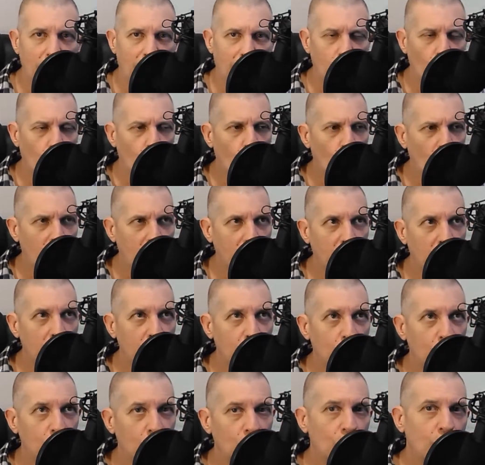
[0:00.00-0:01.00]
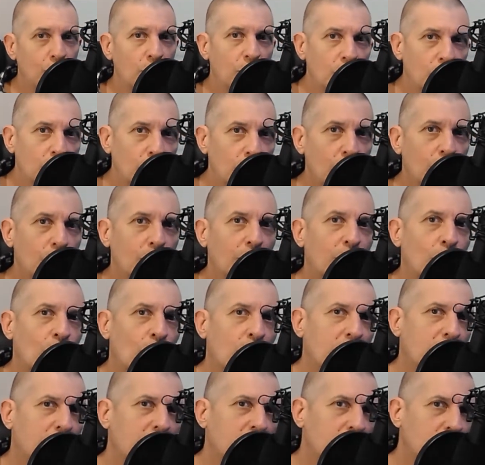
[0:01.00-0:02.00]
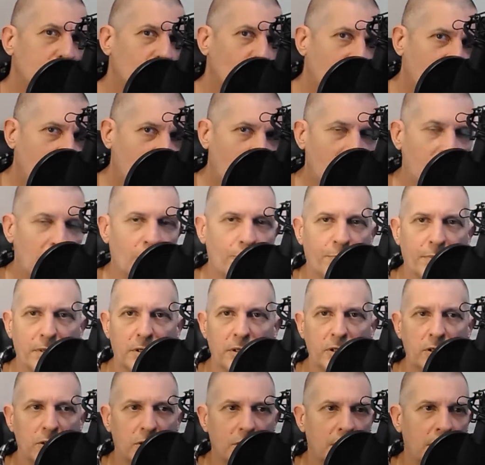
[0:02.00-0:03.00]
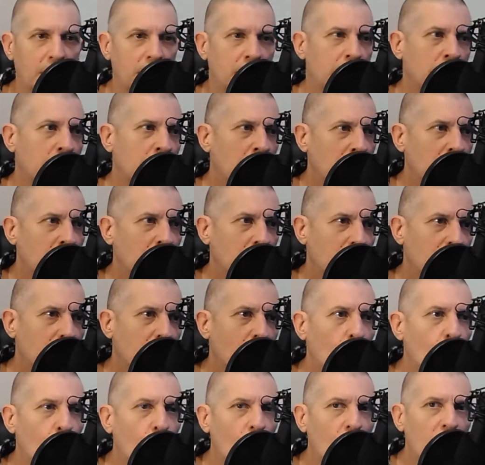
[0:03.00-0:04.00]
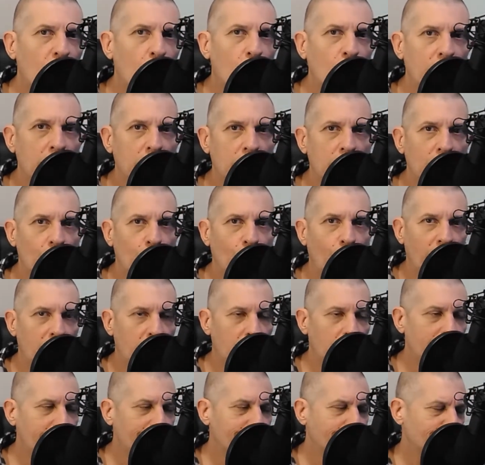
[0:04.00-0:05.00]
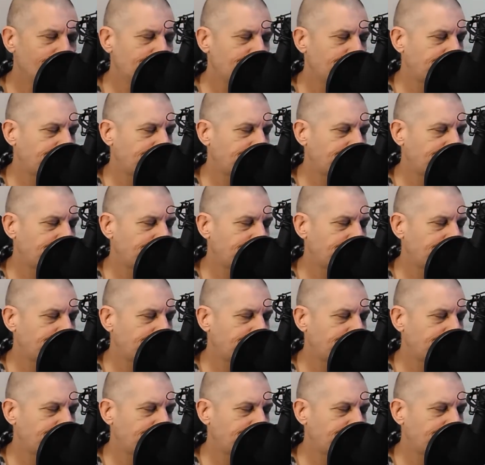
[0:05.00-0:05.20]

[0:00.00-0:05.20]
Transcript: Like, what could you do and what could you accomplish, and where would you be?